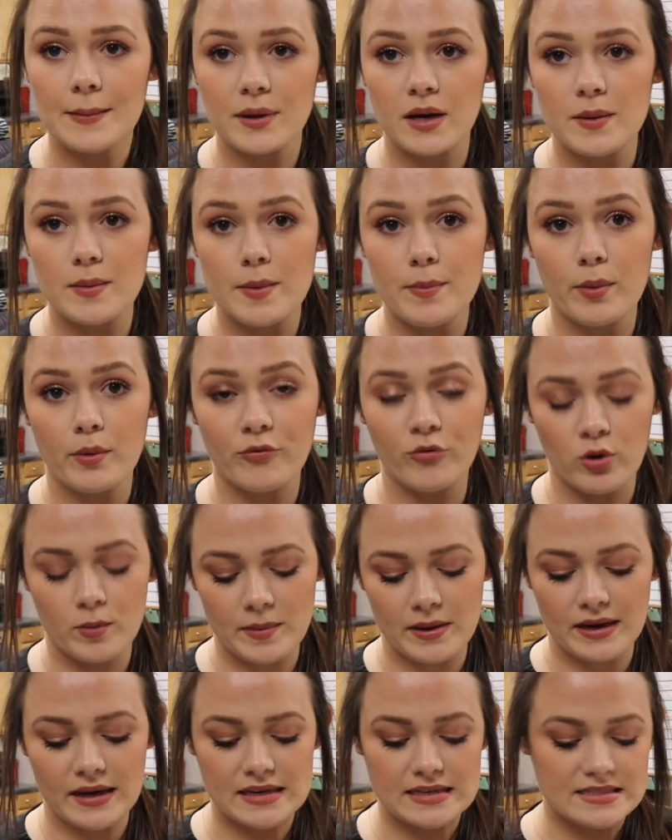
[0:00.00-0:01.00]
I'm going to be
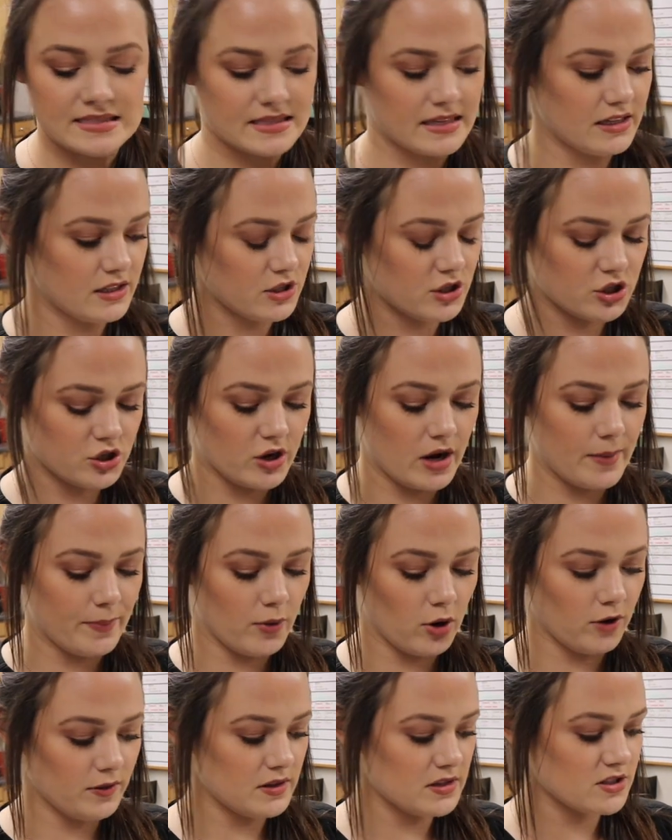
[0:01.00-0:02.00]
performing a skin
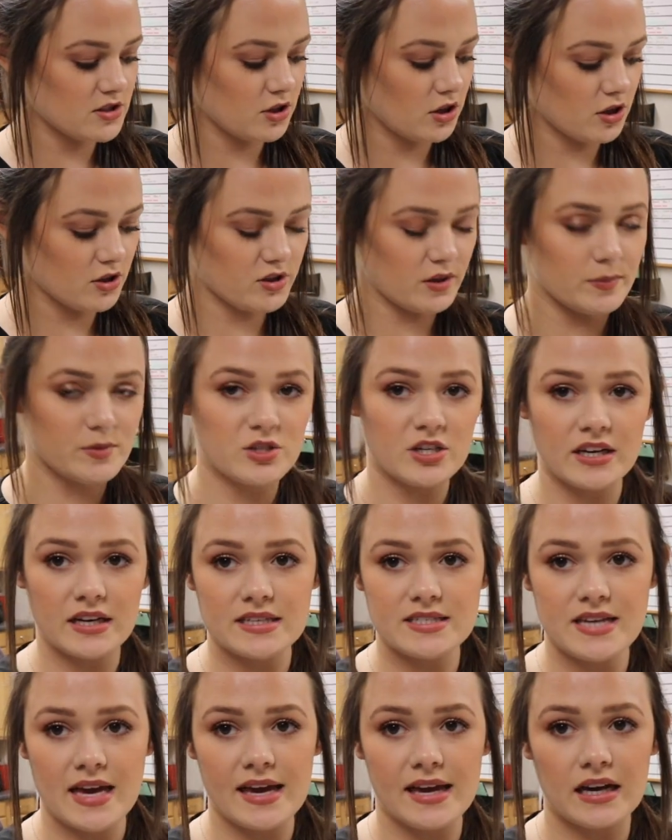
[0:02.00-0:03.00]
scrape on this dog, so I'm just
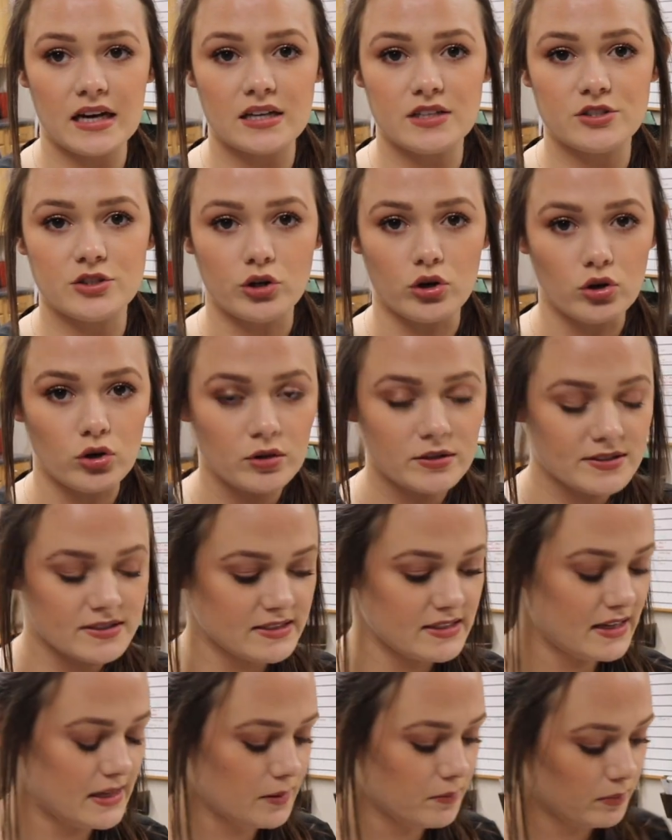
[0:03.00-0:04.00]
going to take a dull
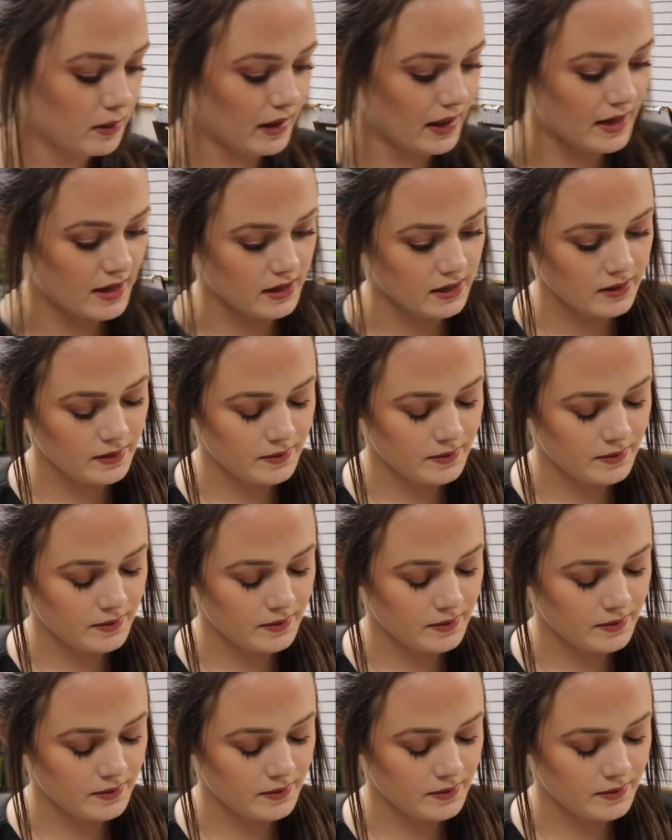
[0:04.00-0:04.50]
tin blade,